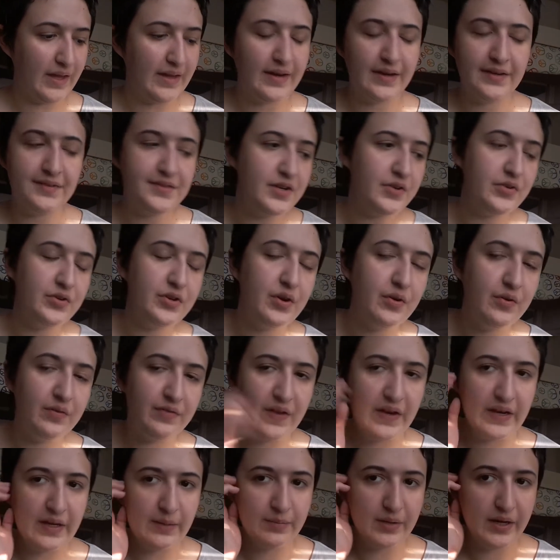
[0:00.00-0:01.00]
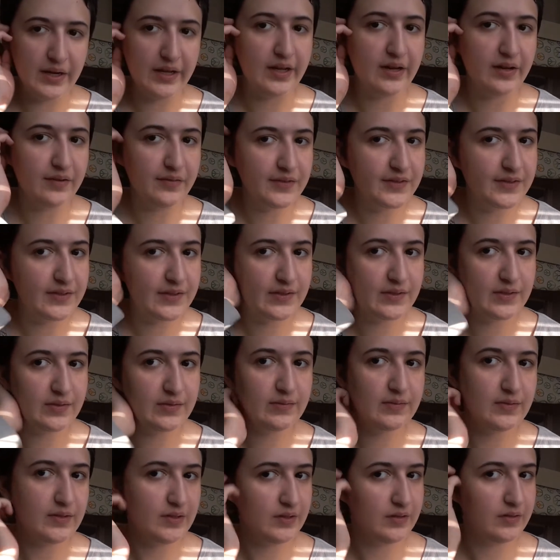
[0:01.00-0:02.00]
I don't know if anybody else
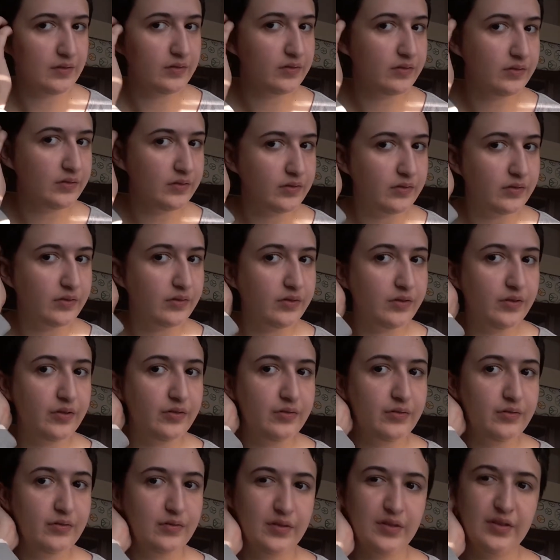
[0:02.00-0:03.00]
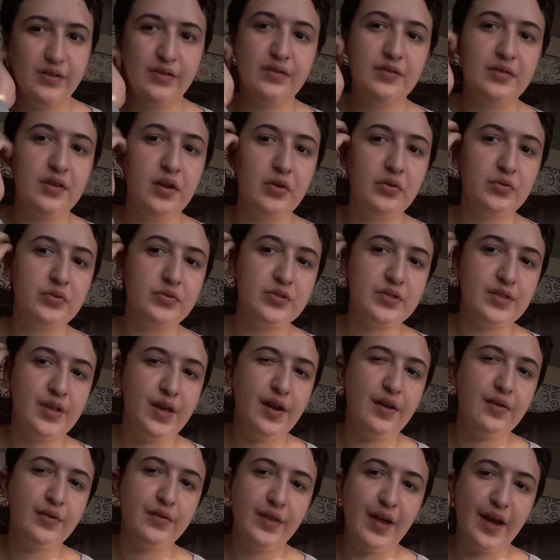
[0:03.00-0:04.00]
knows
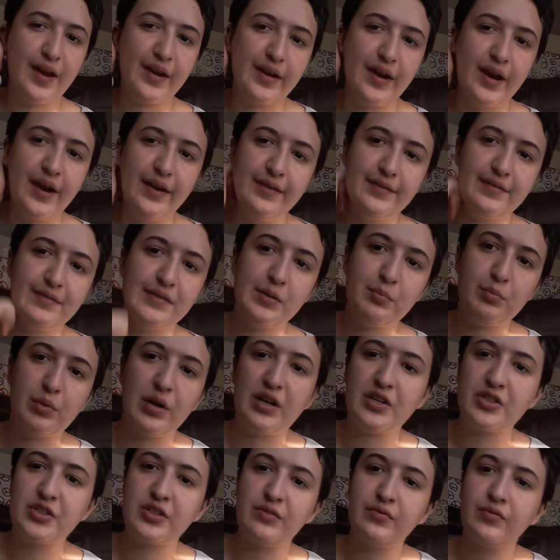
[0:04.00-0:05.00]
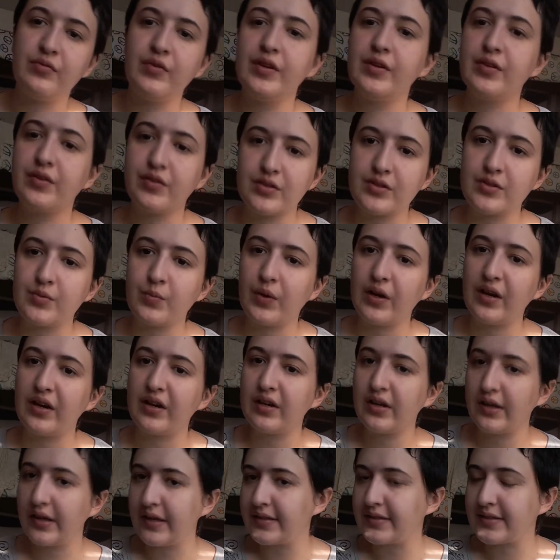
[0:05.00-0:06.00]
how that kind of depression feels,
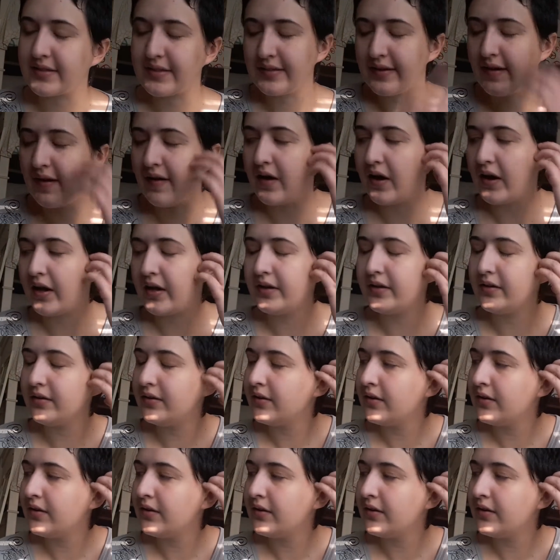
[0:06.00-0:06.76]
where it's not...